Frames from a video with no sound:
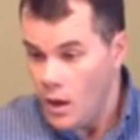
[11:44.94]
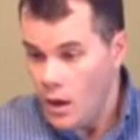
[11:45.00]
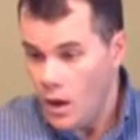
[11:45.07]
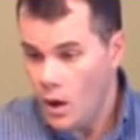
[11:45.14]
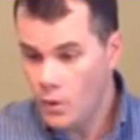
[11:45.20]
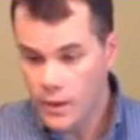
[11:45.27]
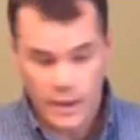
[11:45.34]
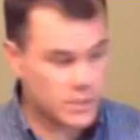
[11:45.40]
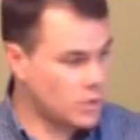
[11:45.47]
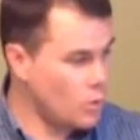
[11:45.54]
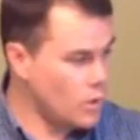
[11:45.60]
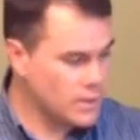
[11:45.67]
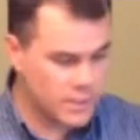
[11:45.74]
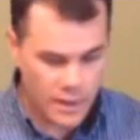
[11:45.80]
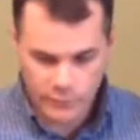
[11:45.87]
Okay, so
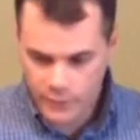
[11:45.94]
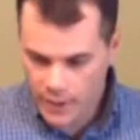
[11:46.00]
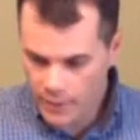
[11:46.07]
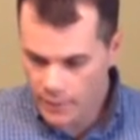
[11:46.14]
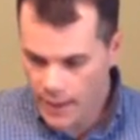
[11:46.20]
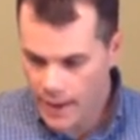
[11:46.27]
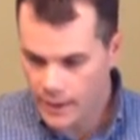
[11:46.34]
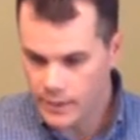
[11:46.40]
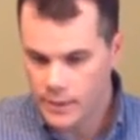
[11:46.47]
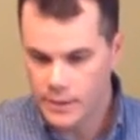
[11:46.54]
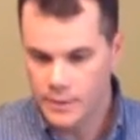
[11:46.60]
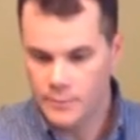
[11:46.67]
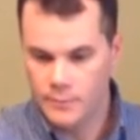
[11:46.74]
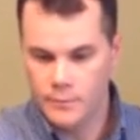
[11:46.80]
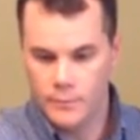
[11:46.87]
once I've done that,
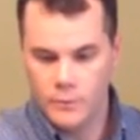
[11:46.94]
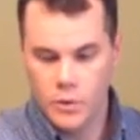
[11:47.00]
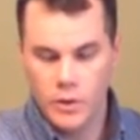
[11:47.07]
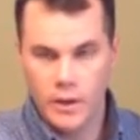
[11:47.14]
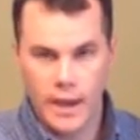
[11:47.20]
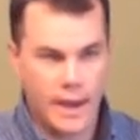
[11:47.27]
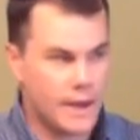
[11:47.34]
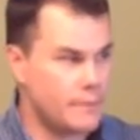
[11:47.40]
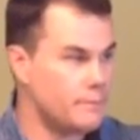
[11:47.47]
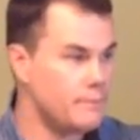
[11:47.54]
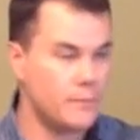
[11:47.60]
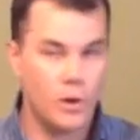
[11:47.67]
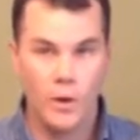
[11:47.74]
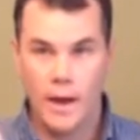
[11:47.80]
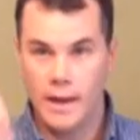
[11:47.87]
you can
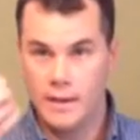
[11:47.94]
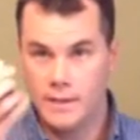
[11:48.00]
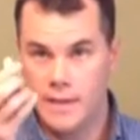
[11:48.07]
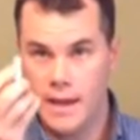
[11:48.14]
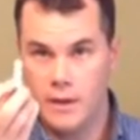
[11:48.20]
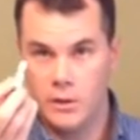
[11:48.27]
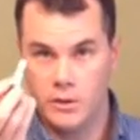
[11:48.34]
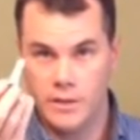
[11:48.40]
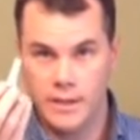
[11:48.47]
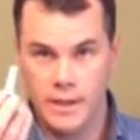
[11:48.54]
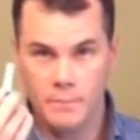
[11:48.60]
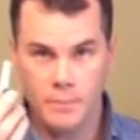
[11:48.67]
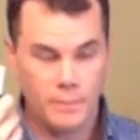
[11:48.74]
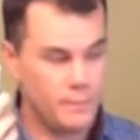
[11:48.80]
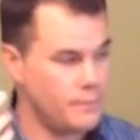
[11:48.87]
go ahead and take your
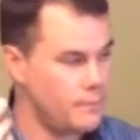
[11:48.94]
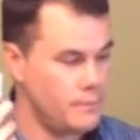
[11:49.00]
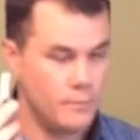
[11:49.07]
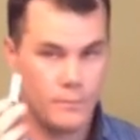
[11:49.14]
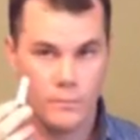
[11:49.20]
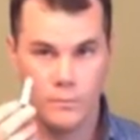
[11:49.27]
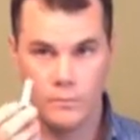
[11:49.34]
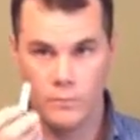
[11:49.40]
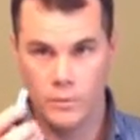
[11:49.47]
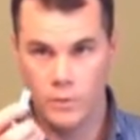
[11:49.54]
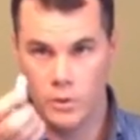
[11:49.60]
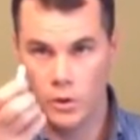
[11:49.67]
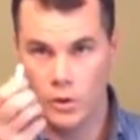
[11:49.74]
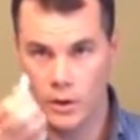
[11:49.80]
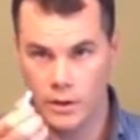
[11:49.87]
tip,
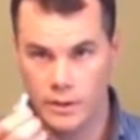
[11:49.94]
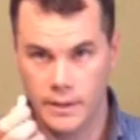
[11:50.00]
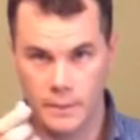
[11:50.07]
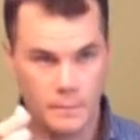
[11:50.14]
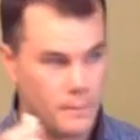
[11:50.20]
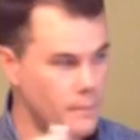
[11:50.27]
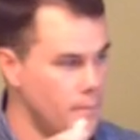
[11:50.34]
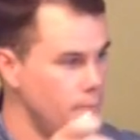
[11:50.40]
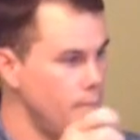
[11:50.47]
your hook tip,